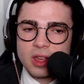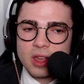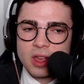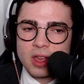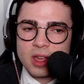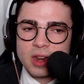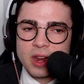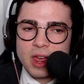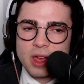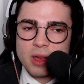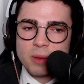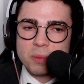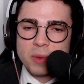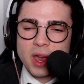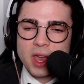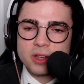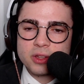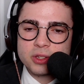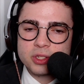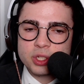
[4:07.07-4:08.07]
And now
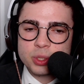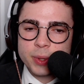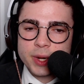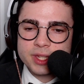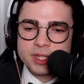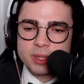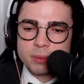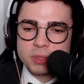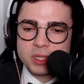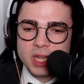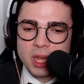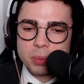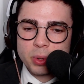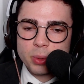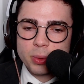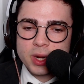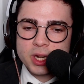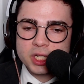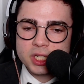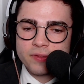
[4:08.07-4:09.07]
Michaels creates some
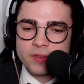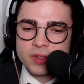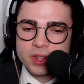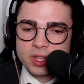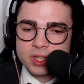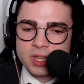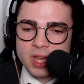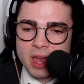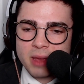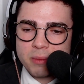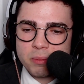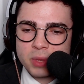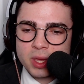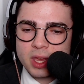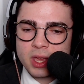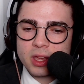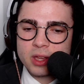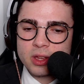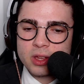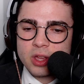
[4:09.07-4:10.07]
separation for the time
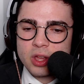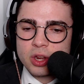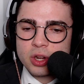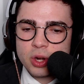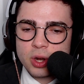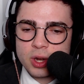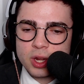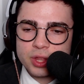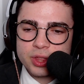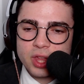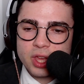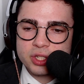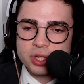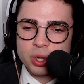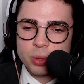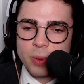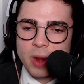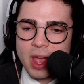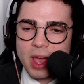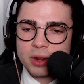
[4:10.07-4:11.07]
being, turning things
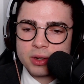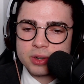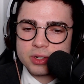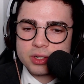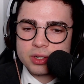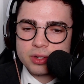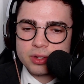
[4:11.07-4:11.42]
around.